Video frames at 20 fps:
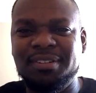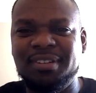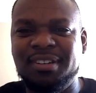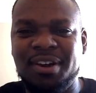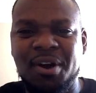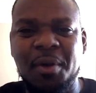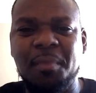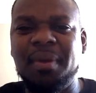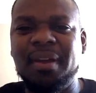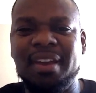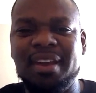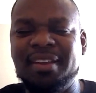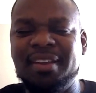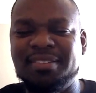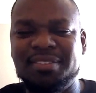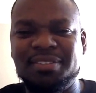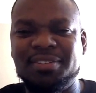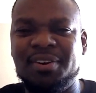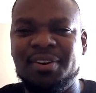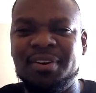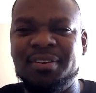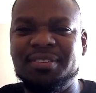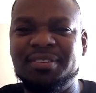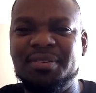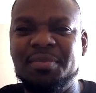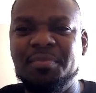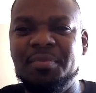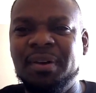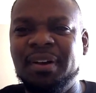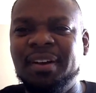Armageddon
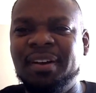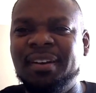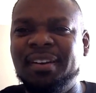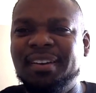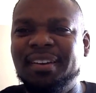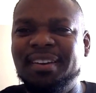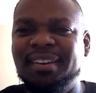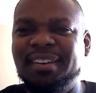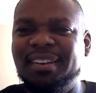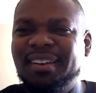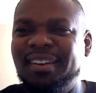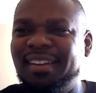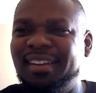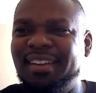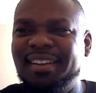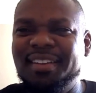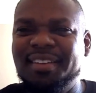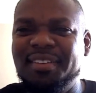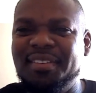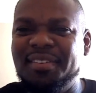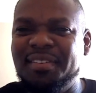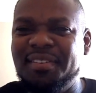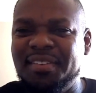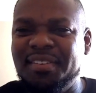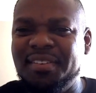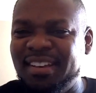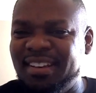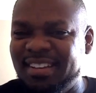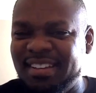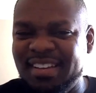starts. But
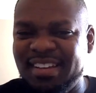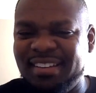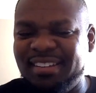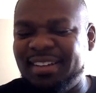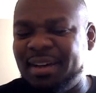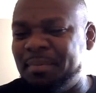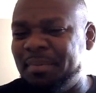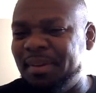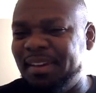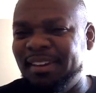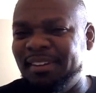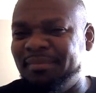that